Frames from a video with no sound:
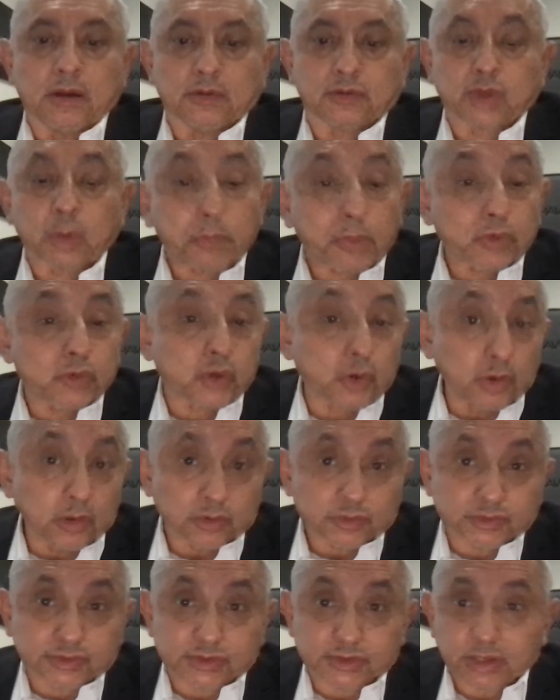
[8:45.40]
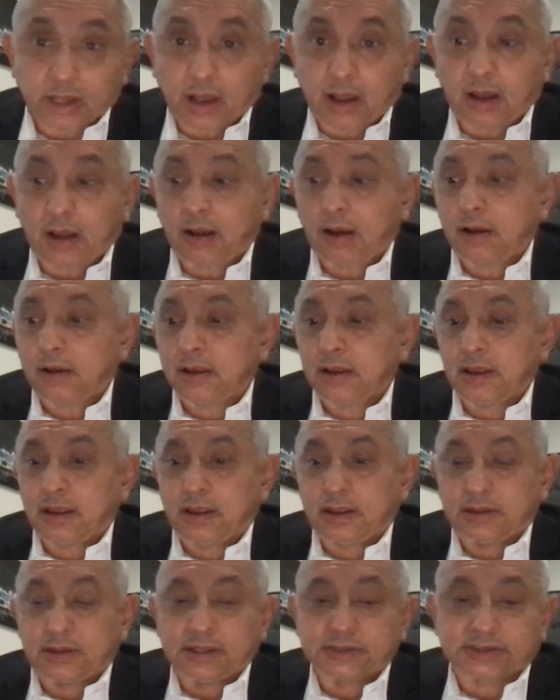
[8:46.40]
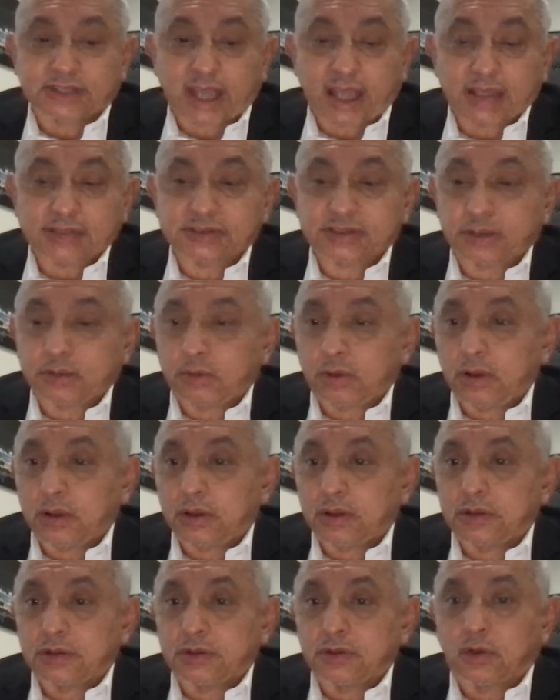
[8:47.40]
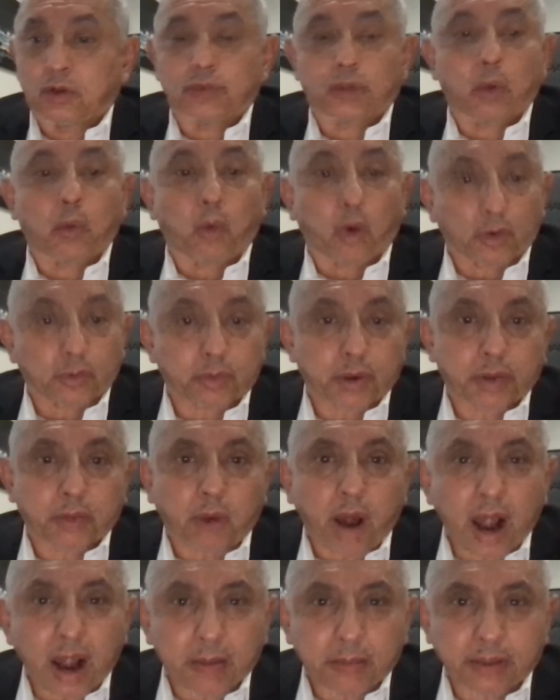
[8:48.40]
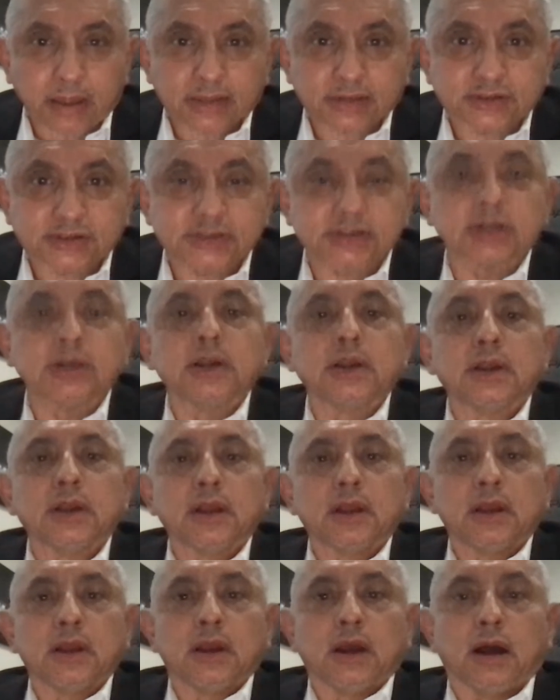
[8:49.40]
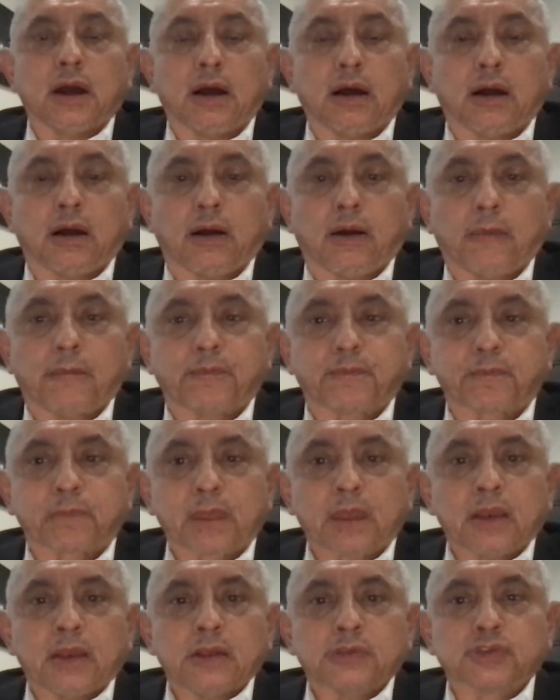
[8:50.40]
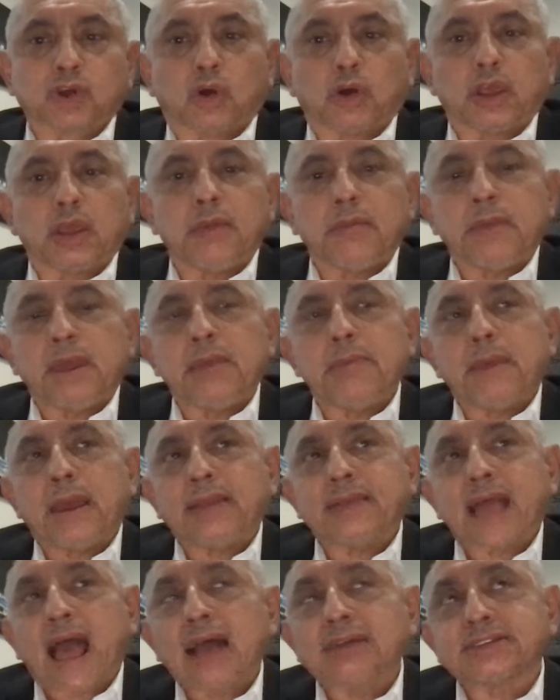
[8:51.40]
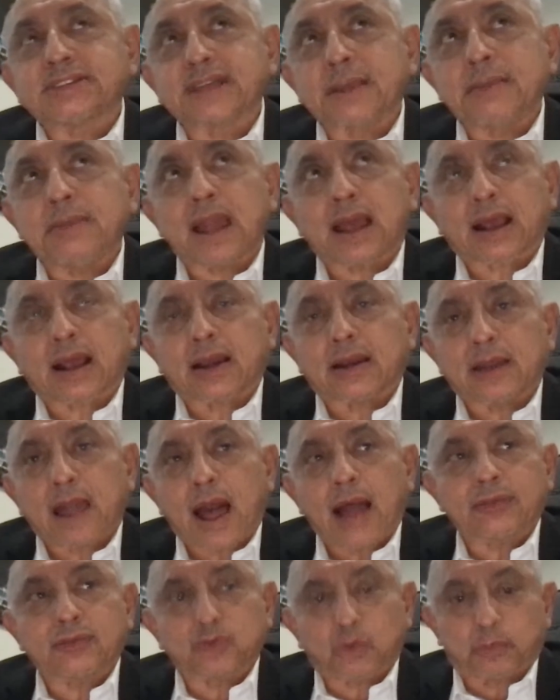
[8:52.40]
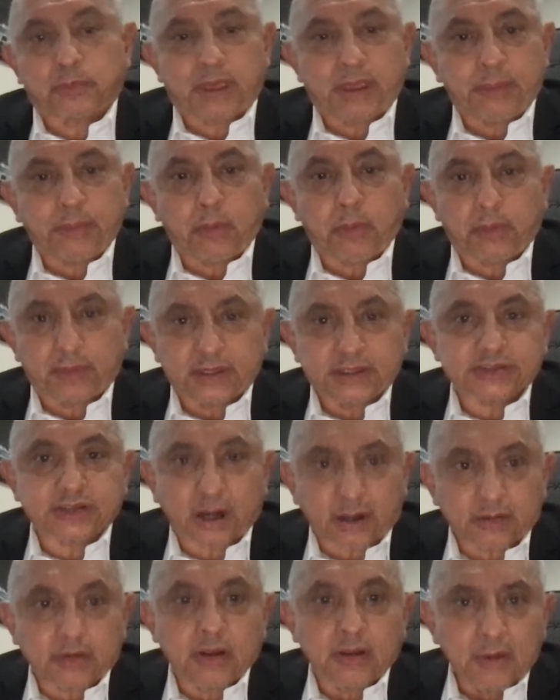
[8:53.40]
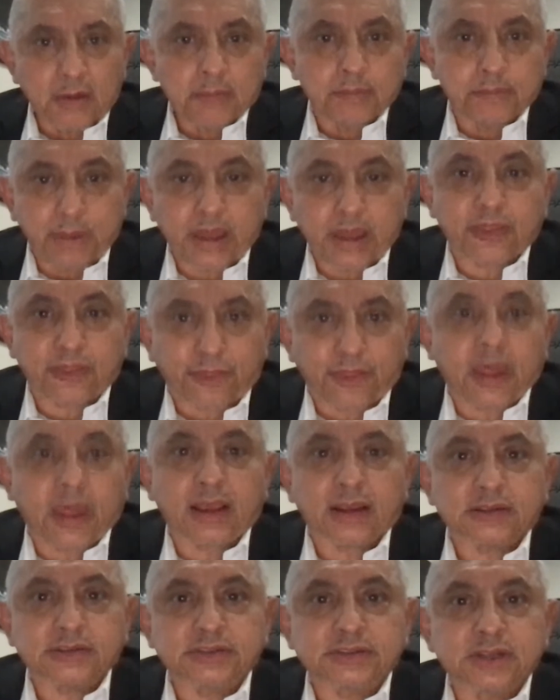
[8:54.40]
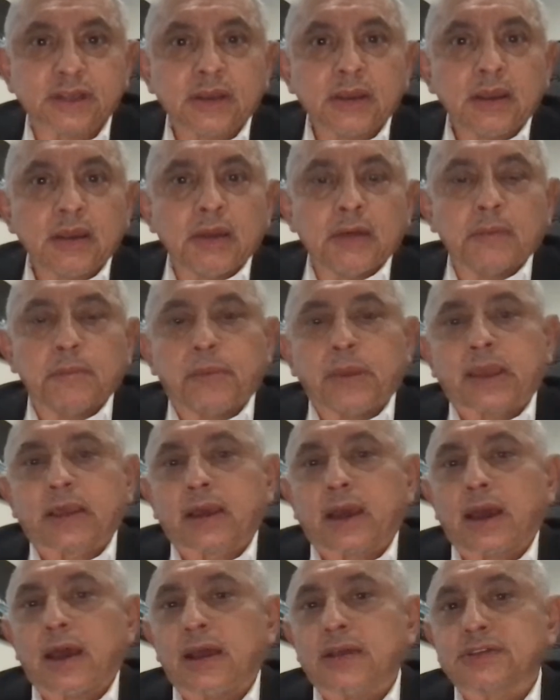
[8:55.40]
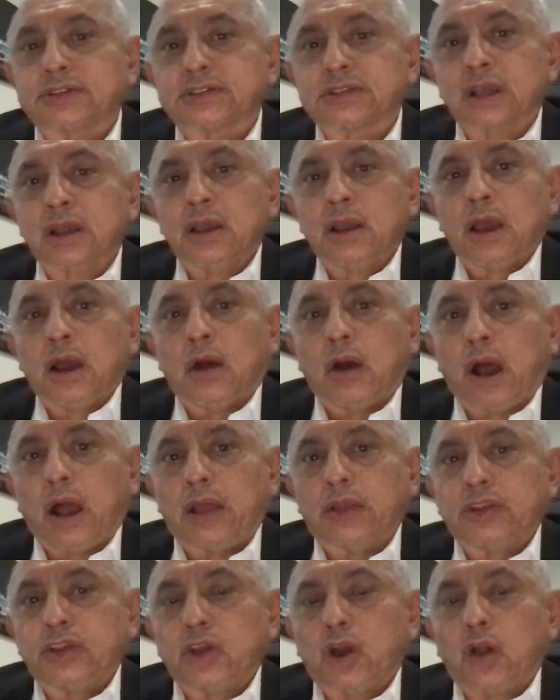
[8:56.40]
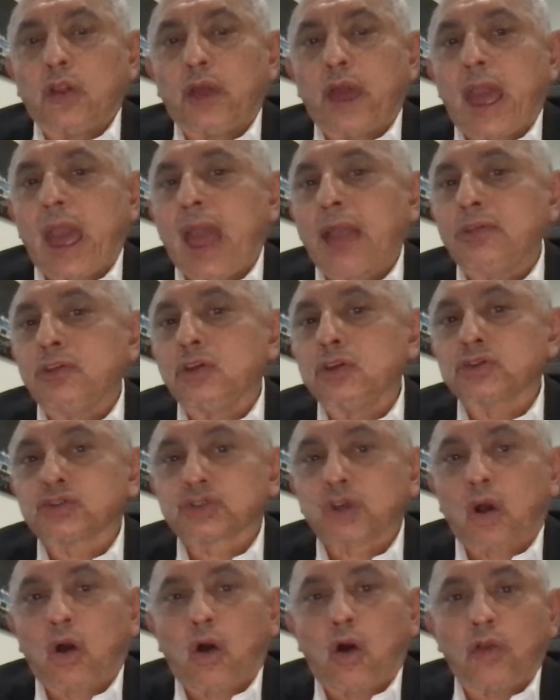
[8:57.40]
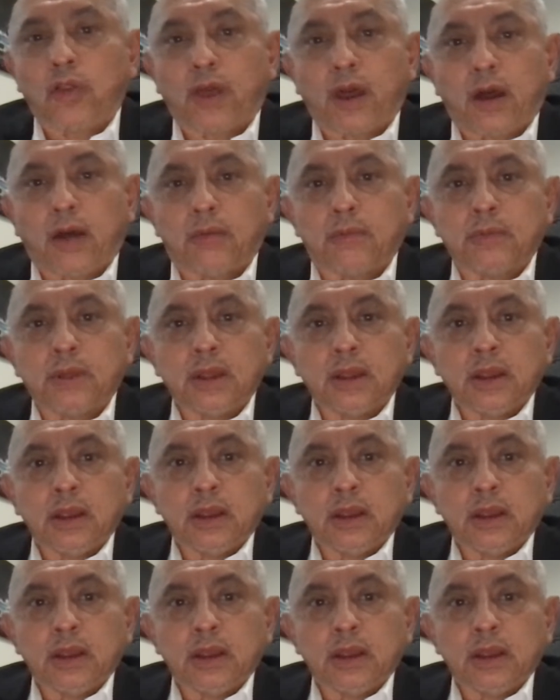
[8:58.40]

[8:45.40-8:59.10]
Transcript: produce, in this case, the work requirements. So it may not seem like a lot to people, but these are big things, because on the other hand, you saw them,